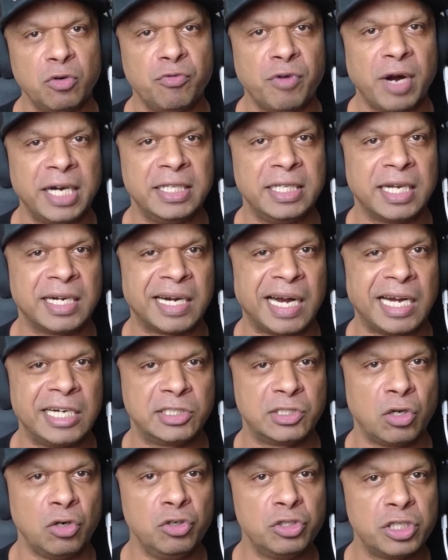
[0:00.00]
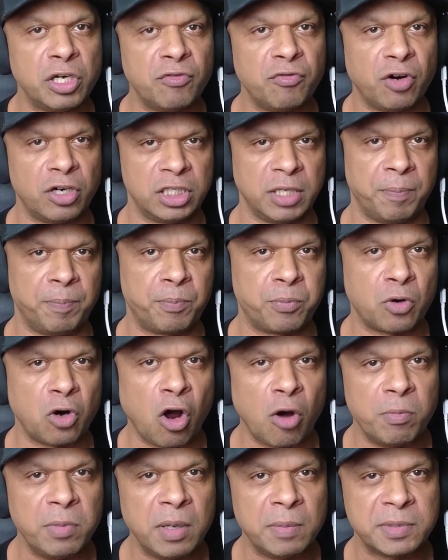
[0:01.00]
find the right solution for the
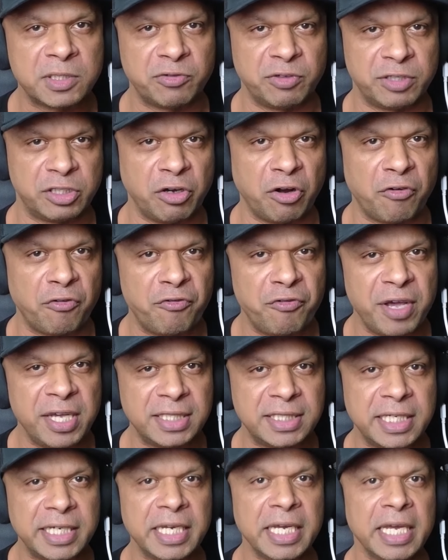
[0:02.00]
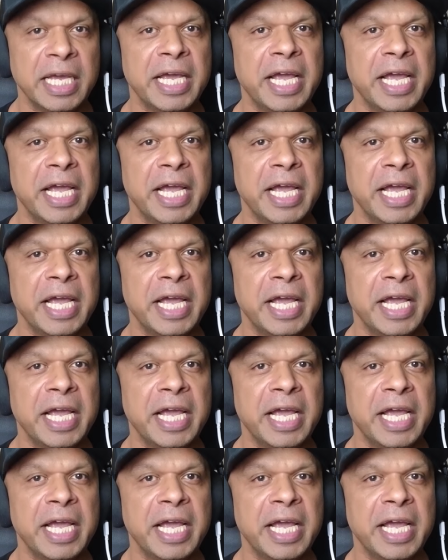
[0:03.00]
problems that you're facing